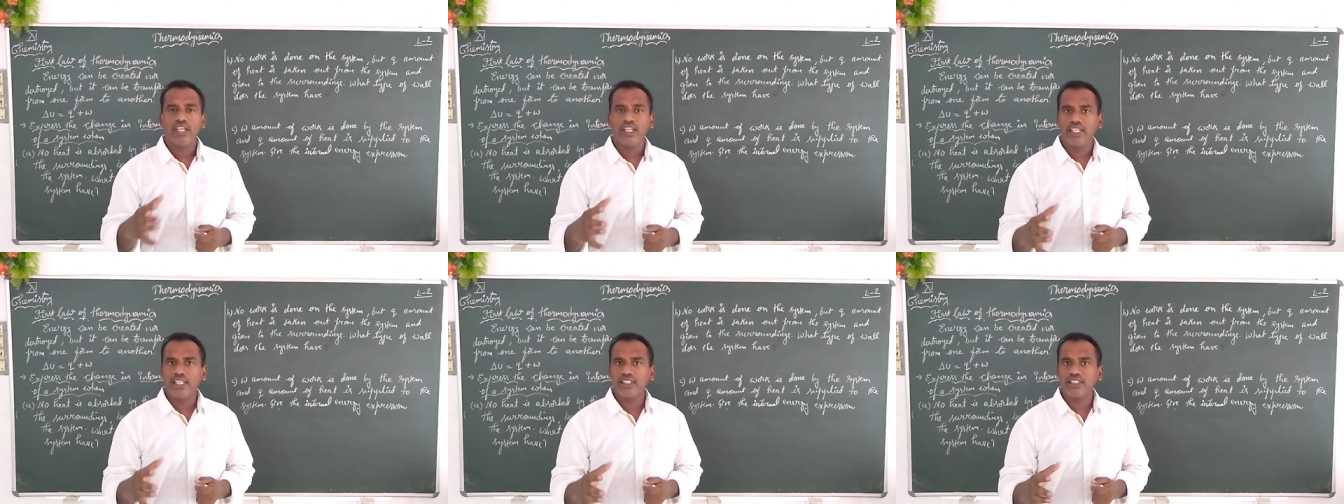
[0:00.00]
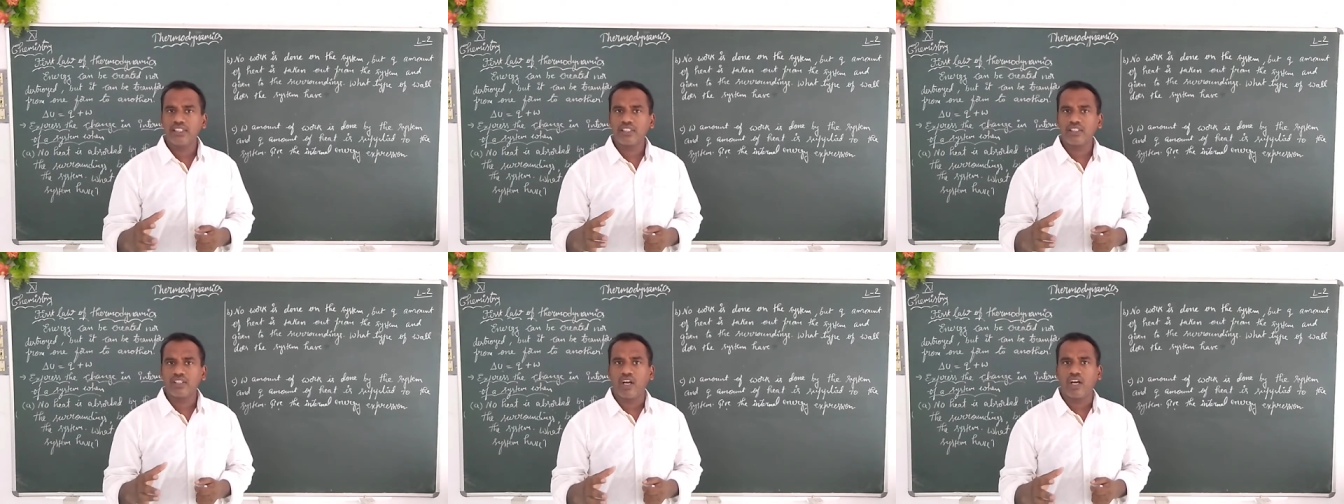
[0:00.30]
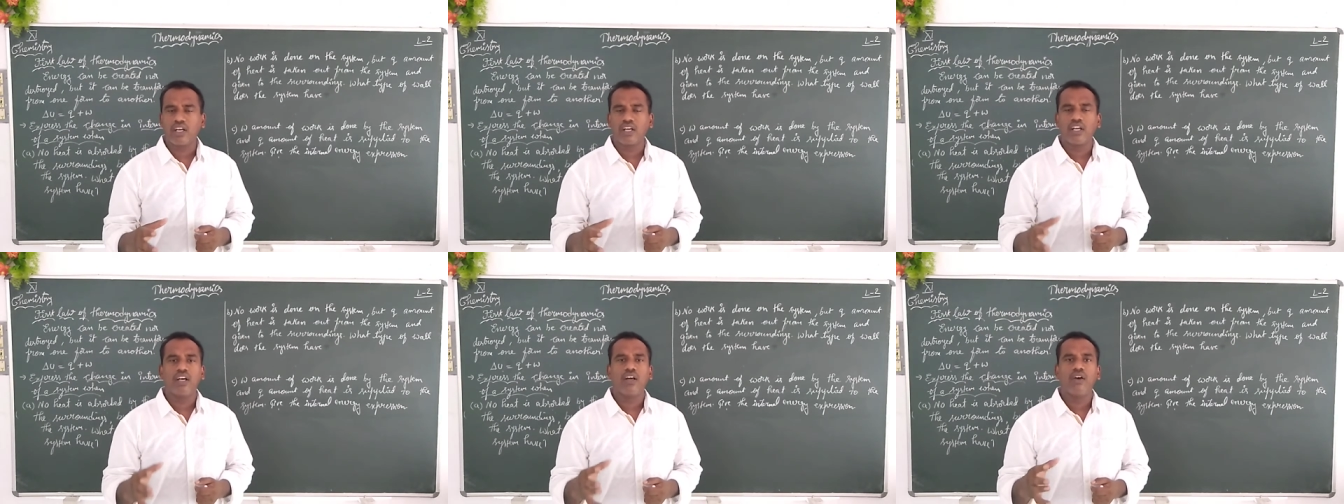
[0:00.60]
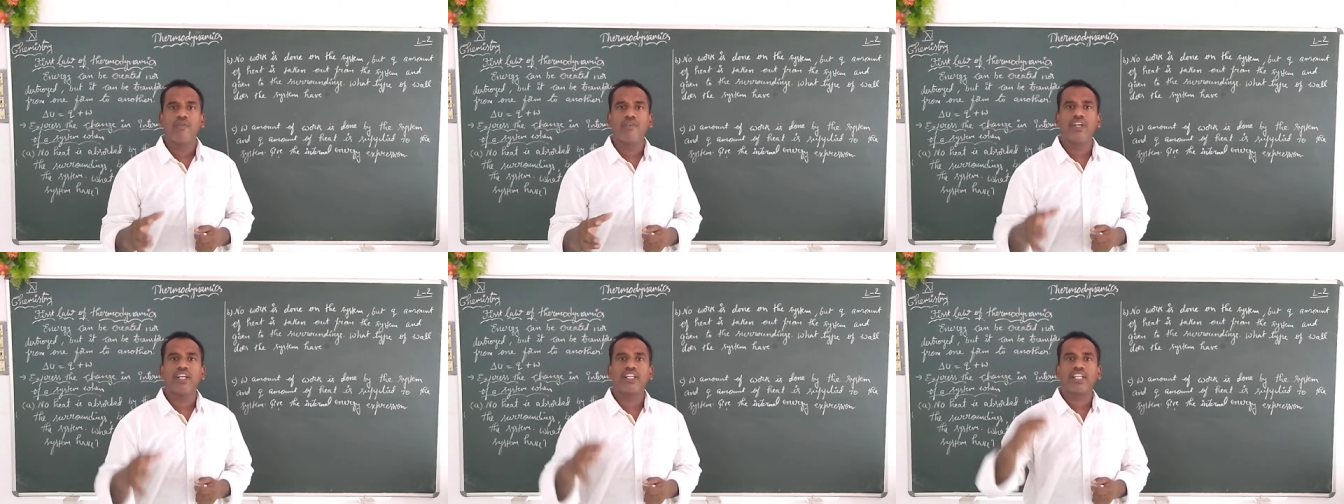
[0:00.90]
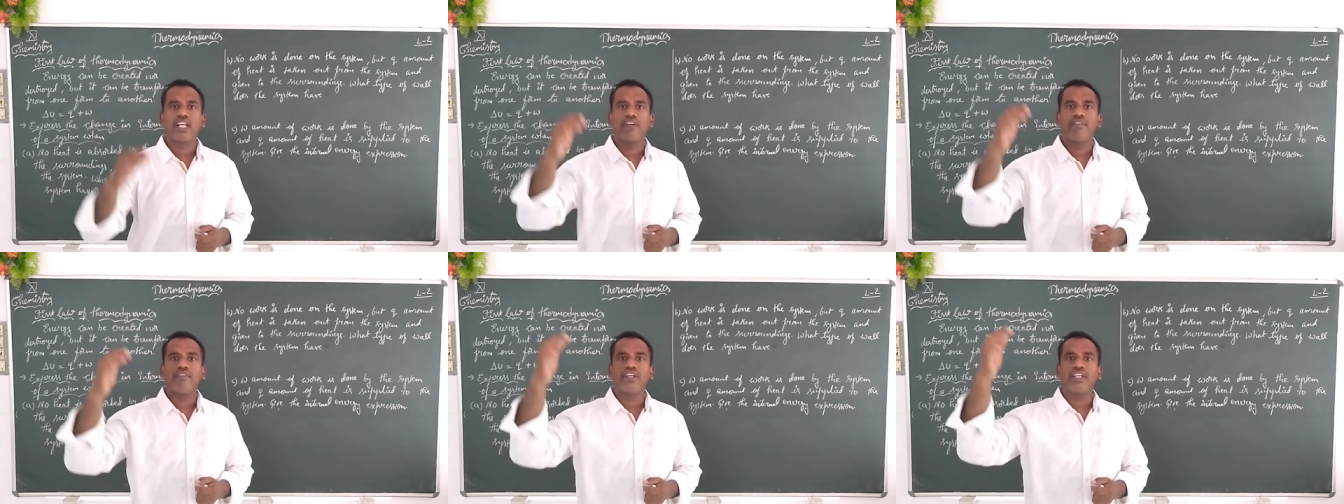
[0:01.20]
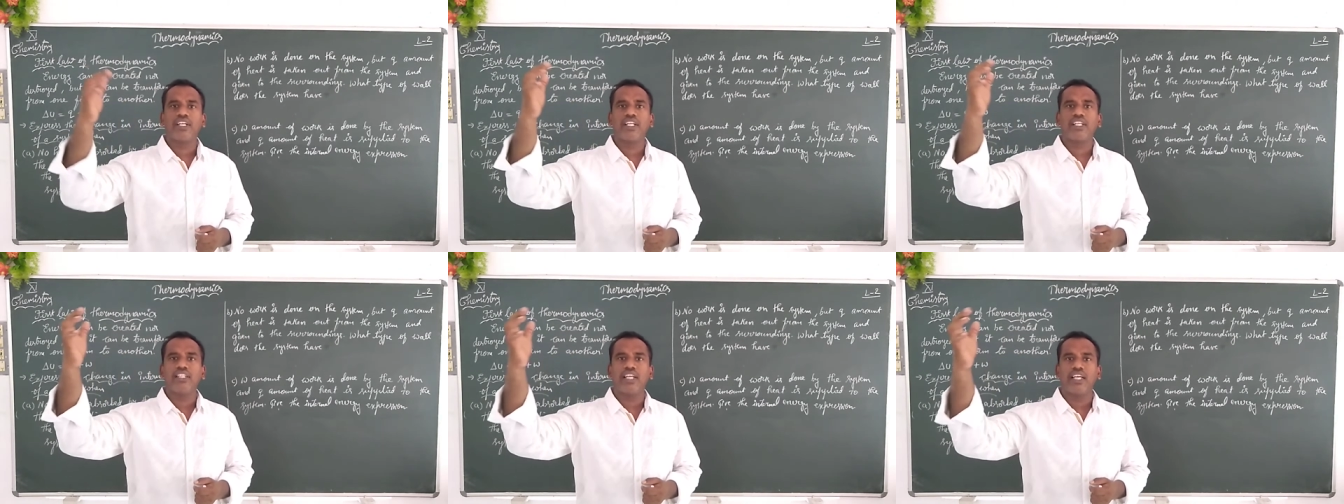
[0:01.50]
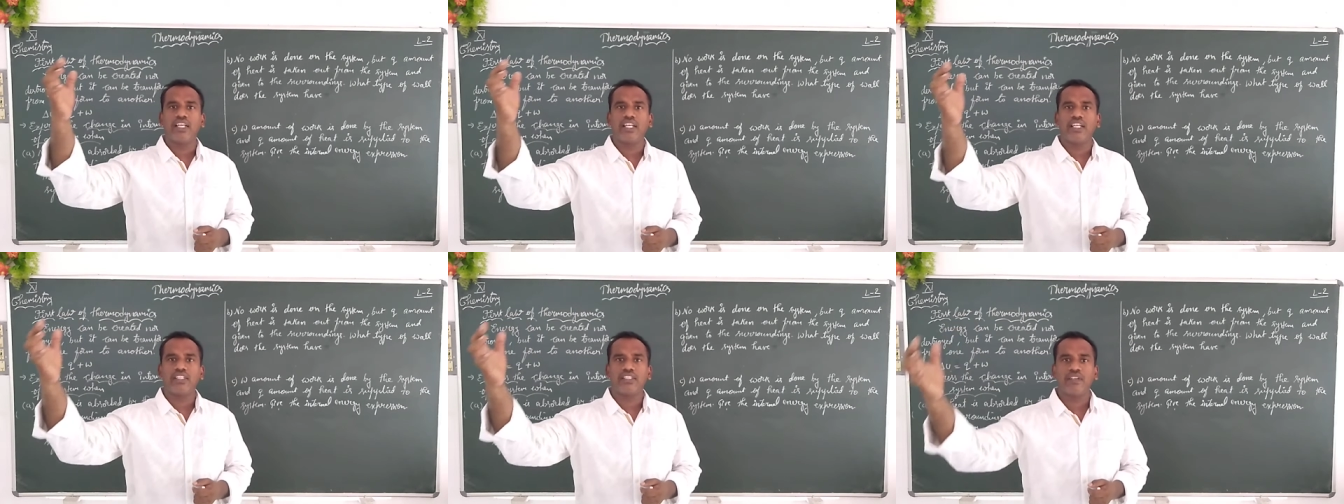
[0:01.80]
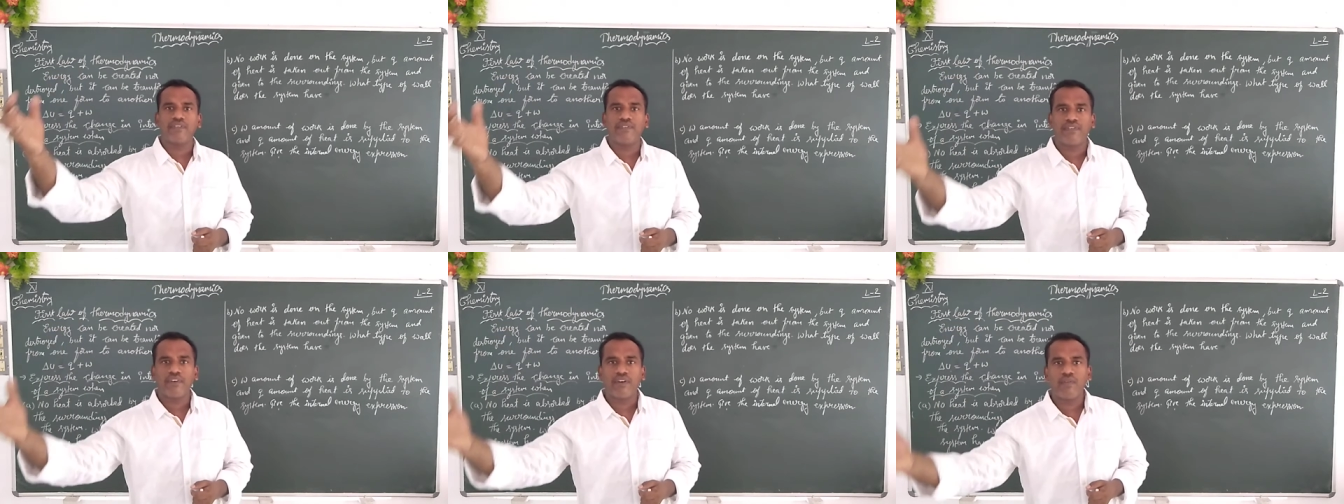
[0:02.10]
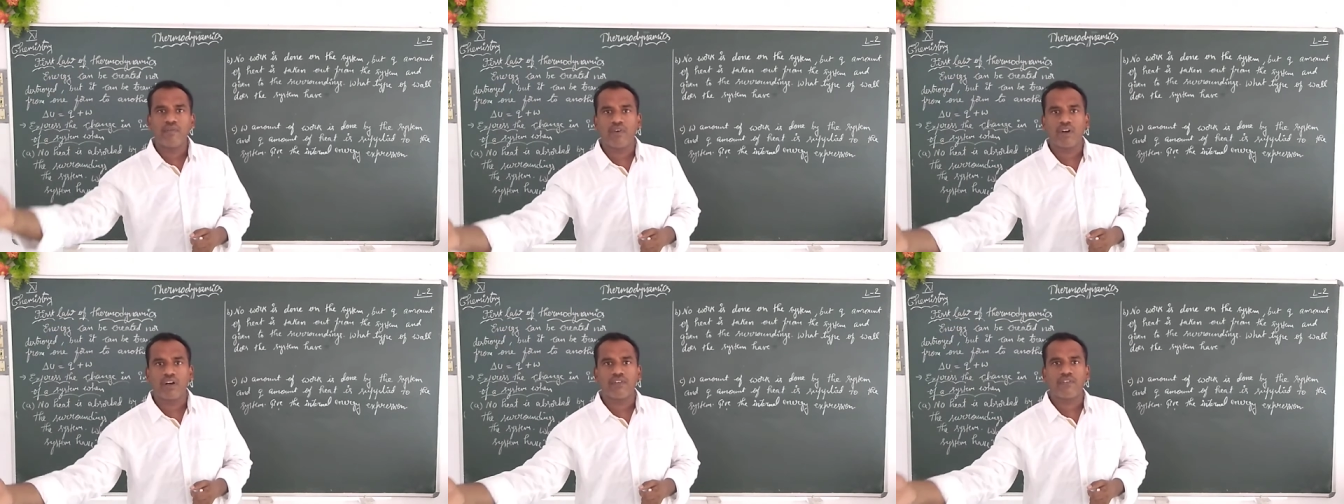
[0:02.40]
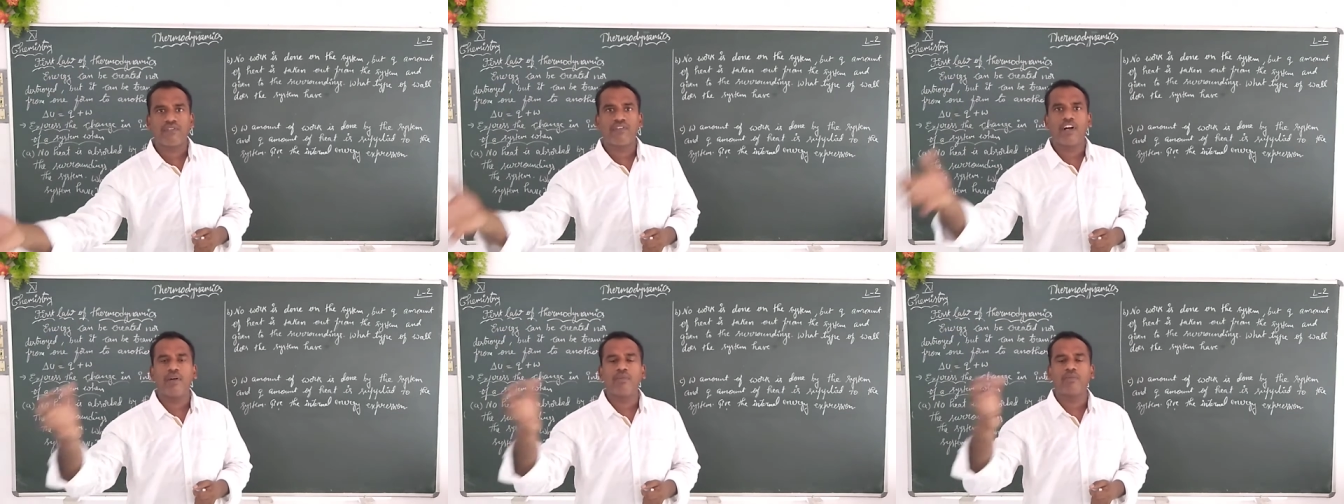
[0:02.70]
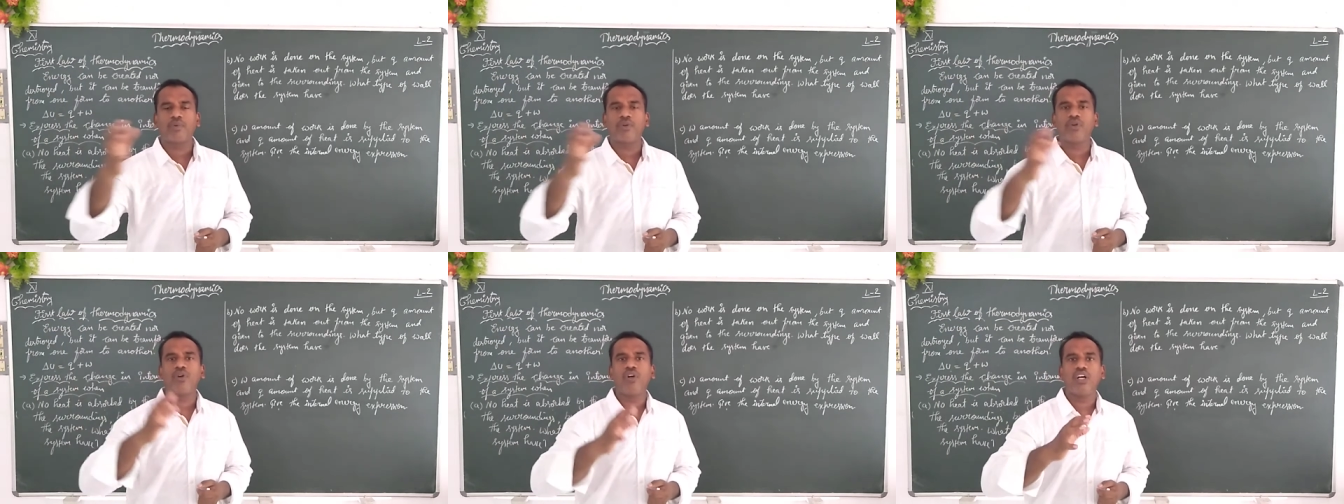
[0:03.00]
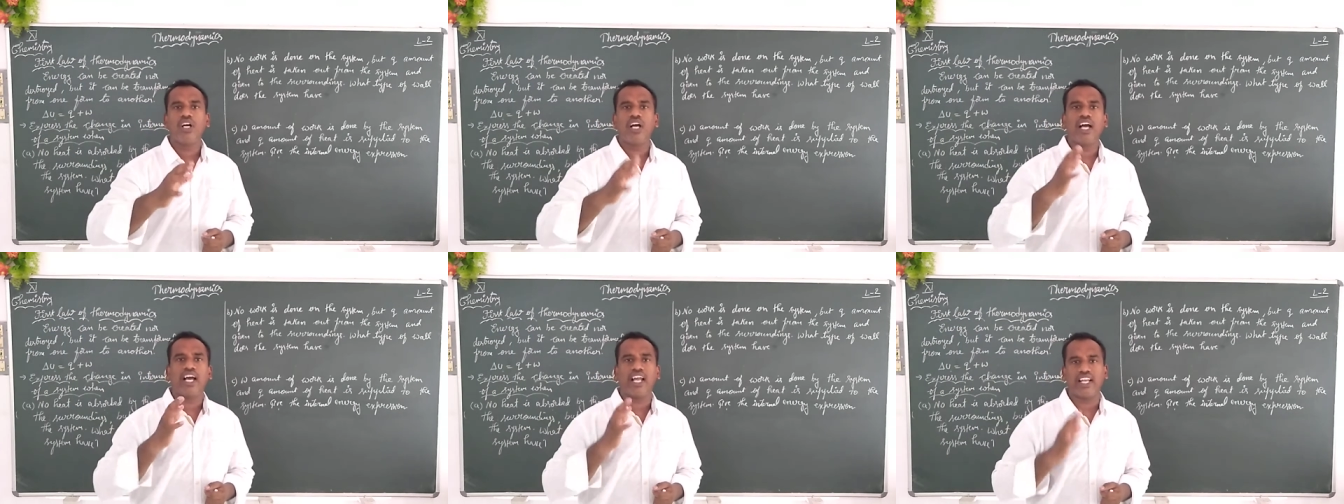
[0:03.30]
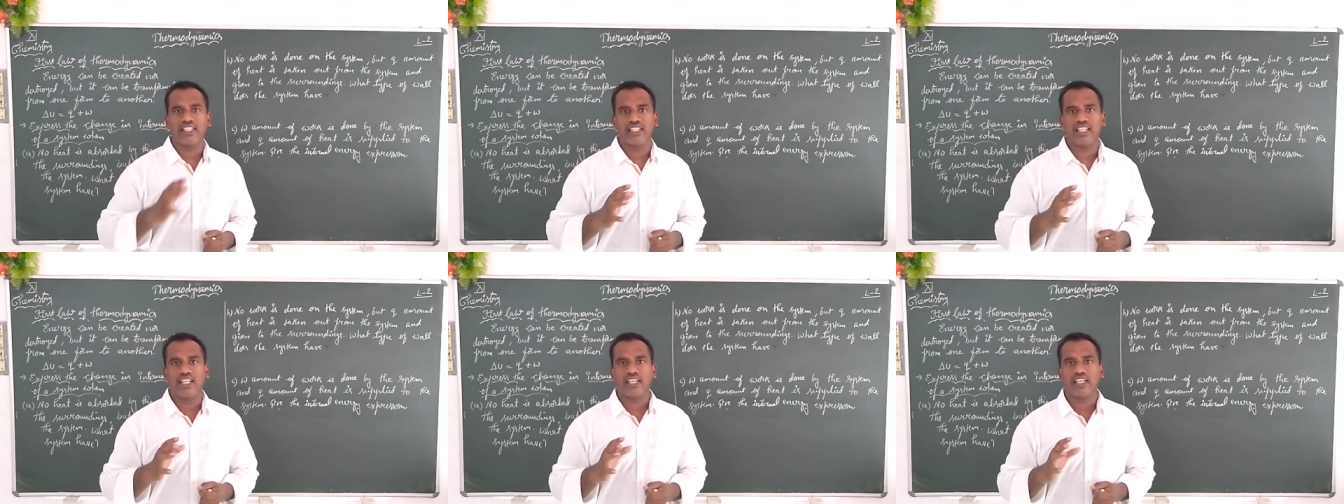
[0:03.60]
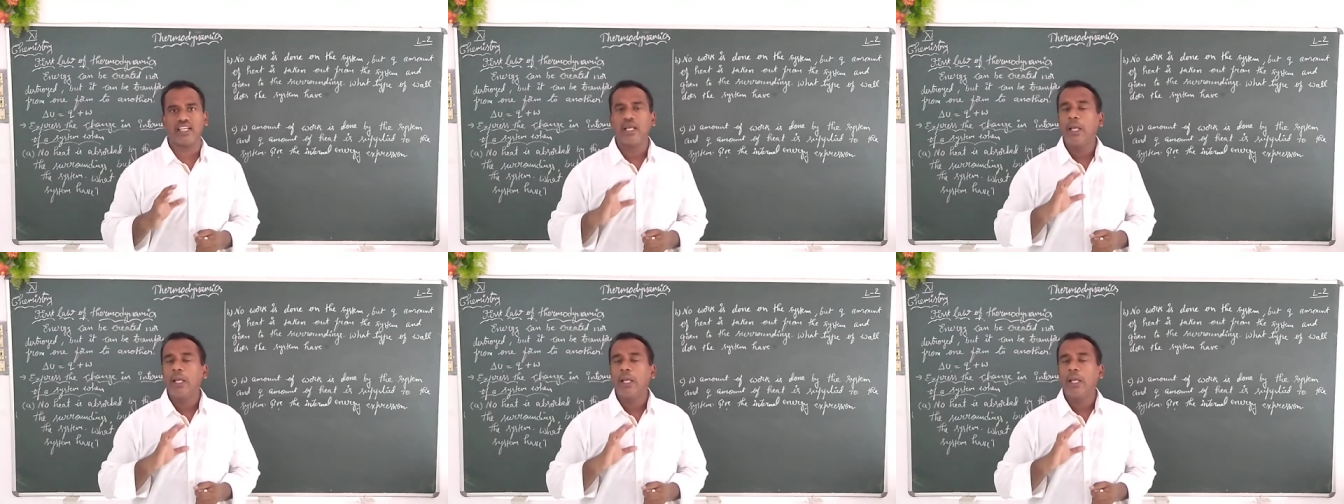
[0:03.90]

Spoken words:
Is it not? We are converting the energy from one form to another.